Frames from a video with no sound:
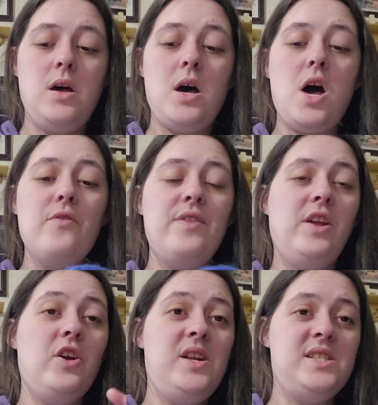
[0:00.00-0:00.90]
All the
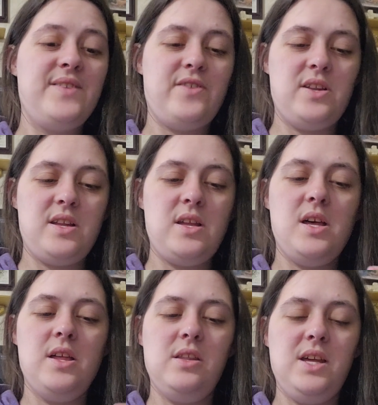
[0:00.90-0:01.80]
goody stuff on it.
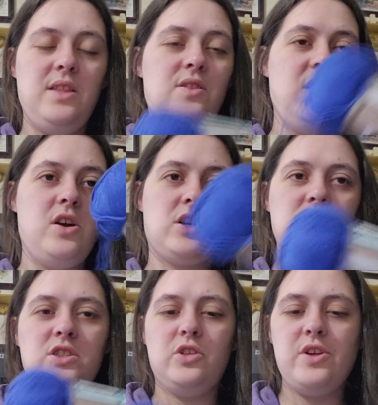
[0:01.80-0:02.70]
Like the
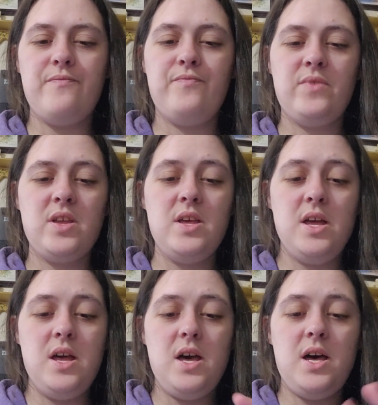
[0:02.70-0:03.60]
yards and all them.
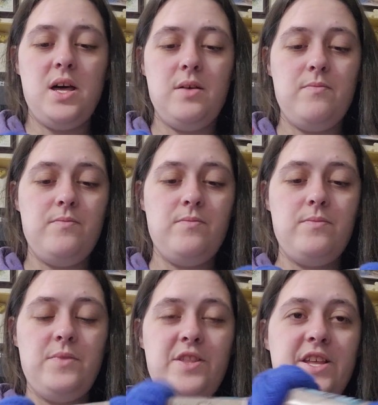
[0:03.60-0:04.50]

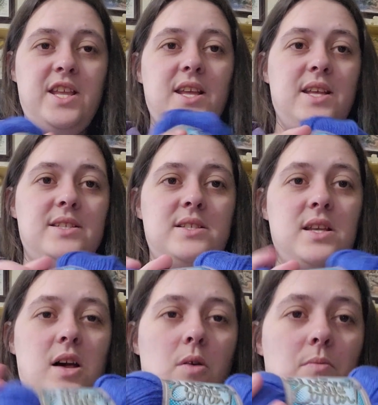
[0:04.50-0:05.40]
This is
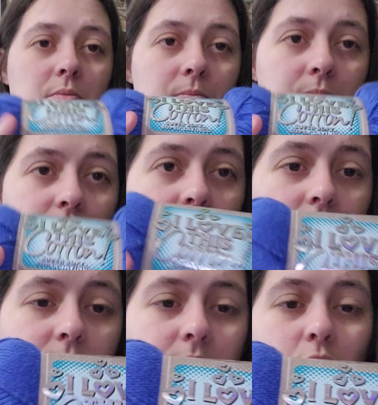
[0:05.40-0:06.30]

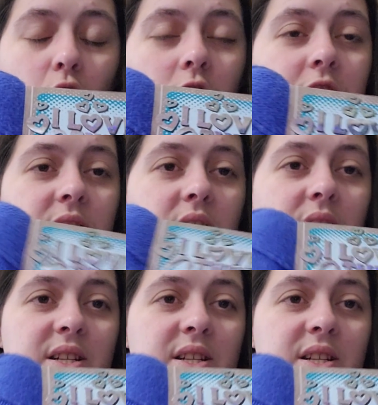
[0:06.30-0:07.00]
royalty.